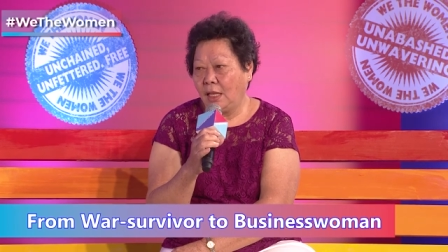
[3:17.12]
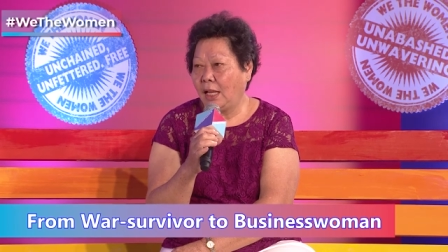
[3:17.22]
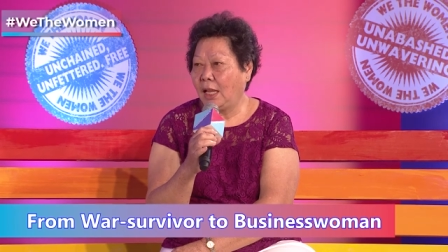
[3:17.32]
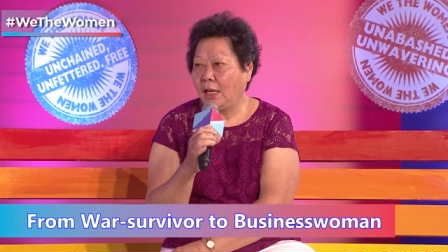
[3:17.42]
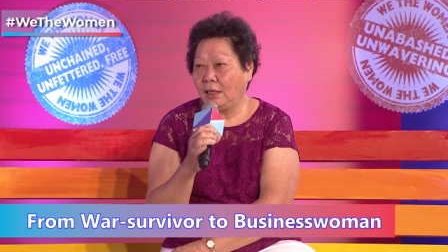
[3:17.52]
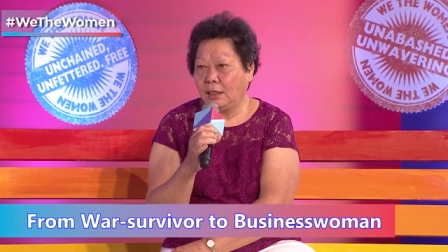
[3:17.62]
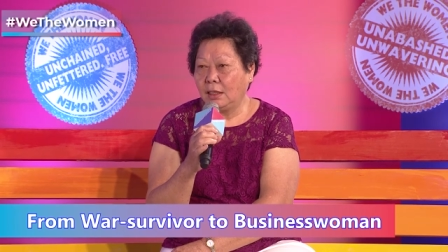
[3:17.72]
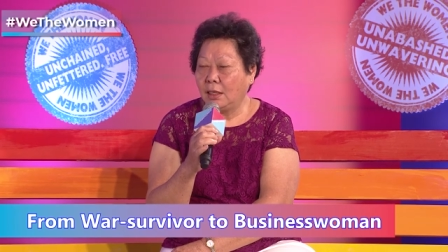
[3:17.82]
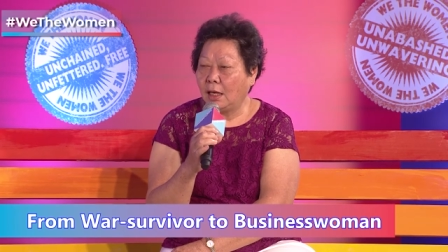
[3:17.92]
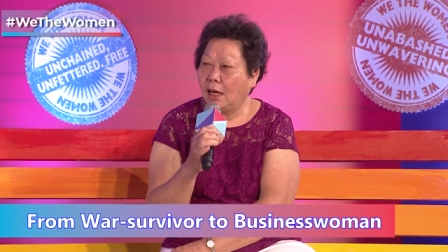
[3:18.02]
And,
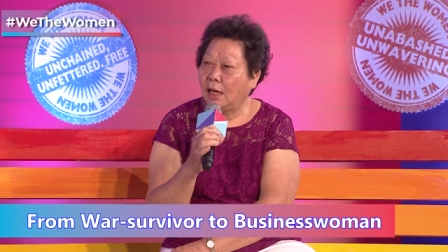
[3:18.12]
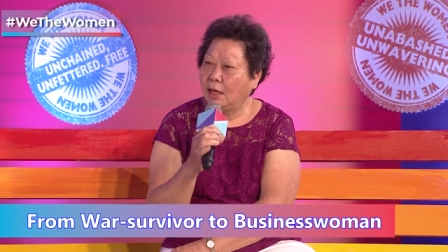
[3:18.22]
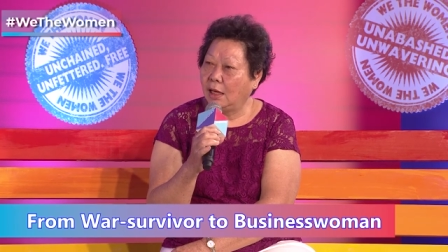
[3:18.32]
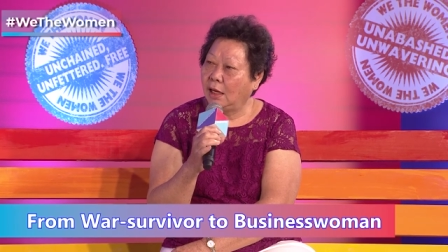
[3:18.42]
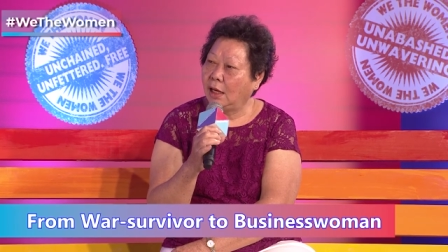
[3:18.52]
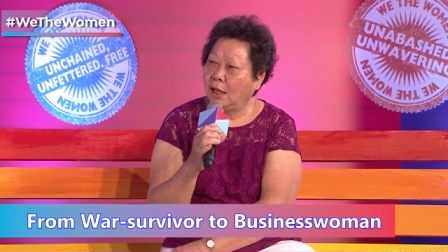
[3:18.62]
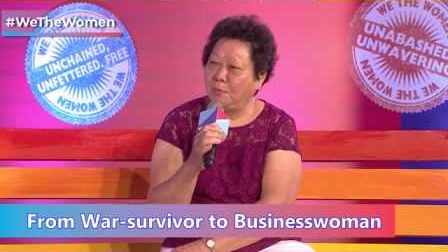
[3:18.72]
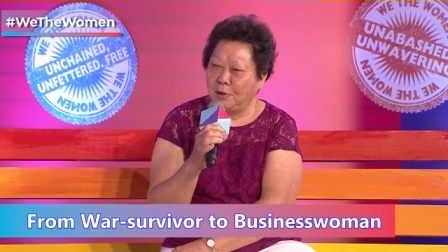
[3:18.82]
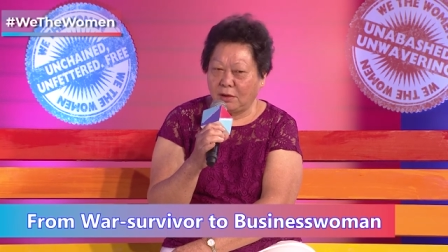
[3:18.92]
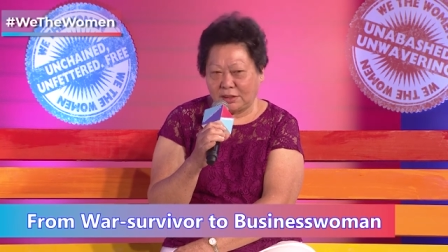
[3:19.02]
and
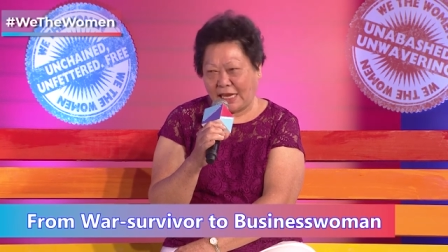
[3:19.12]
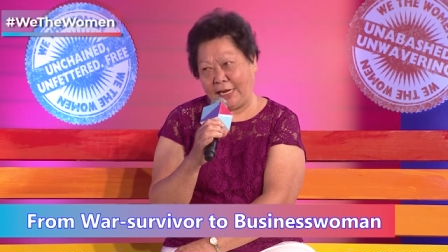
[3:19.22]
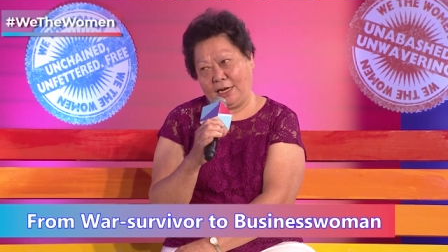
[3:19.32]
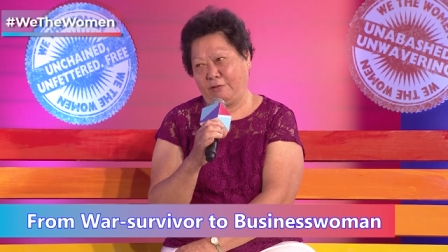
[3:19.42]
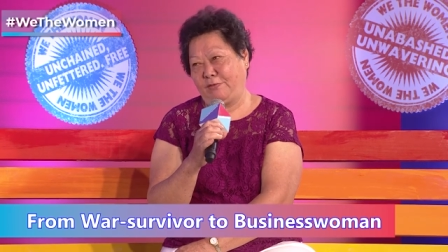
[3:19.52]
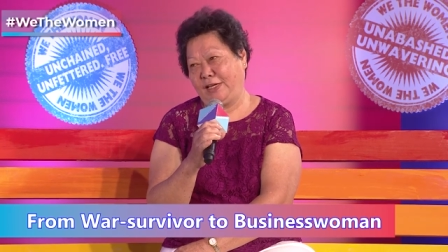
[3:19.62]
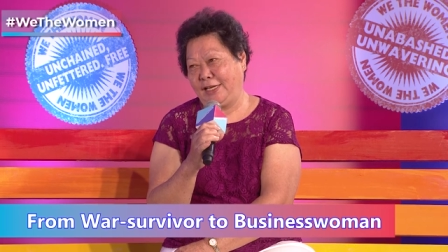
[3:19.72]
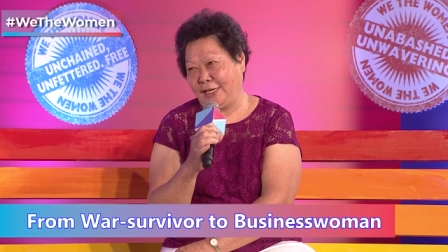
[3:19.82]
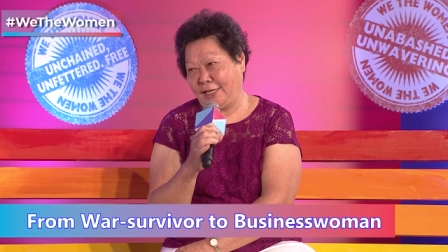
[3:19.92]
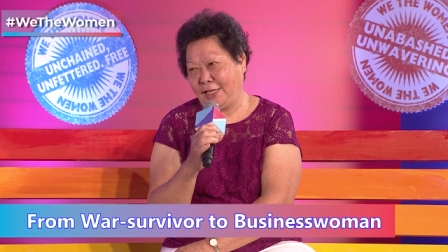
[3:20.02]
because I love
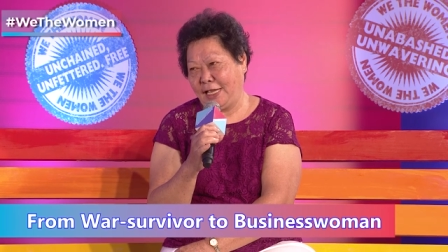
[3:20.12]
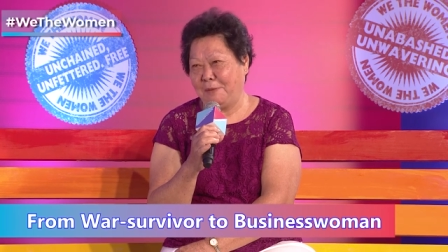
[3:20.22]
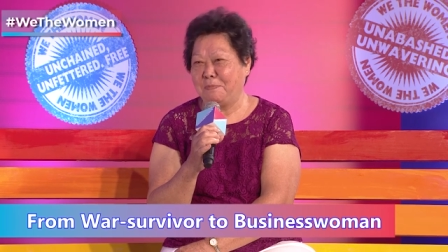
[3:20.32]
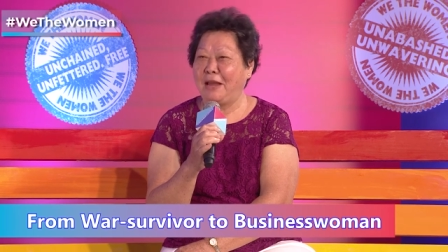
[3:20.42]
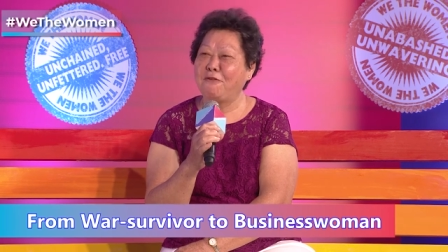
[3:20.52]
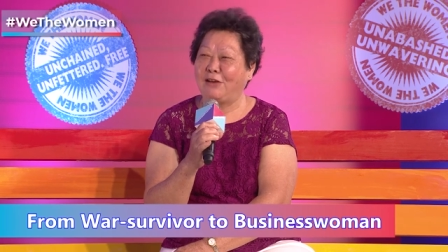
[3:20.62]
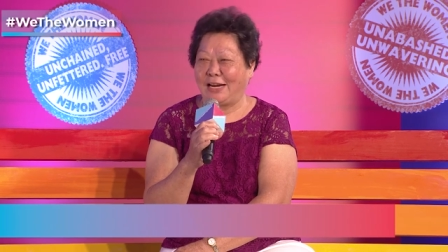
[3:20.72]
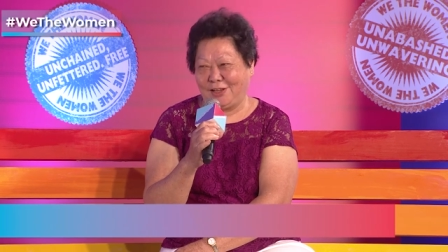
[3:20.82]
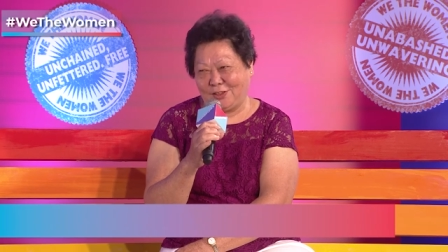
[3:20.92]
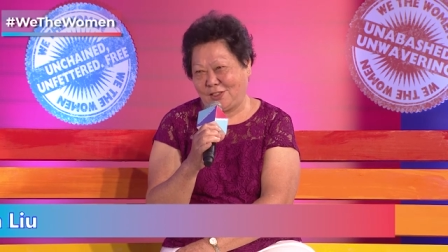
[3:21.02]
India, and my
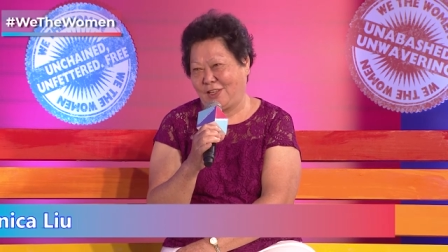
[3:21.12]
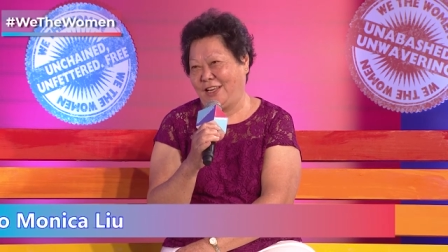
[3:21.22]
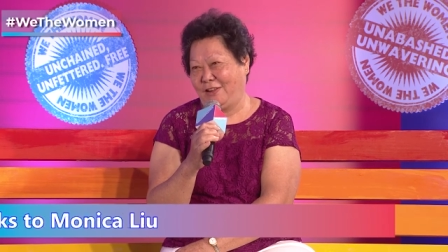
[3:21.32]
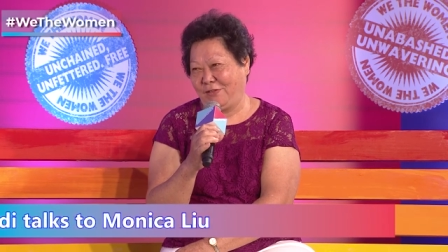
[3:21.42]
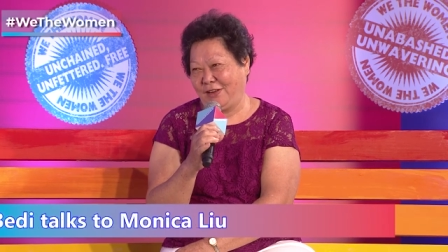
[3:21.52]
father also loved